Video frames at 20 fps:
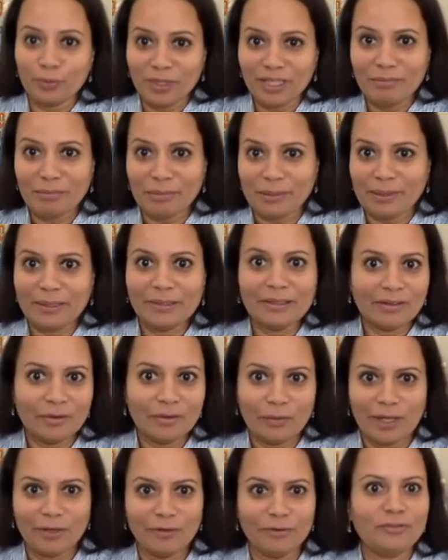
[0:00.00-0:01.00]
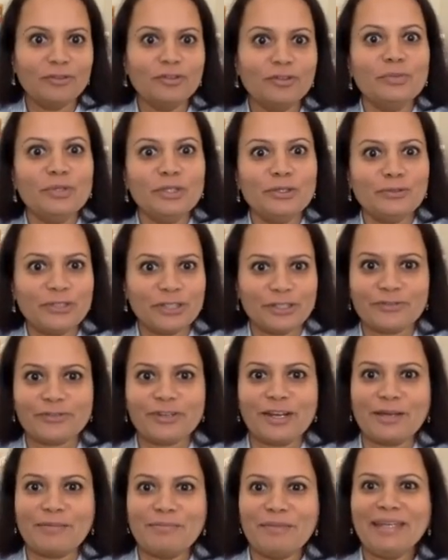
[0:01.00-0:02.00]
people, one of whom you just
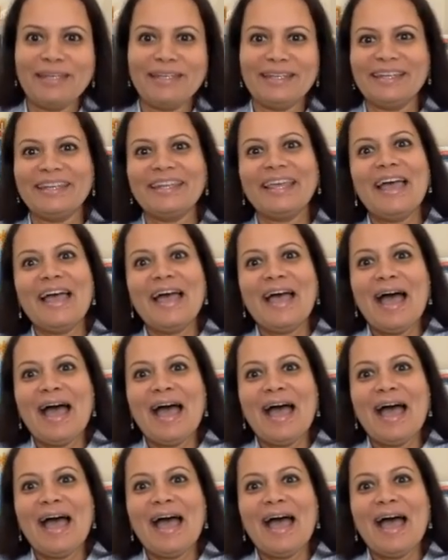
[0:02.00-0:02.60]
recommended.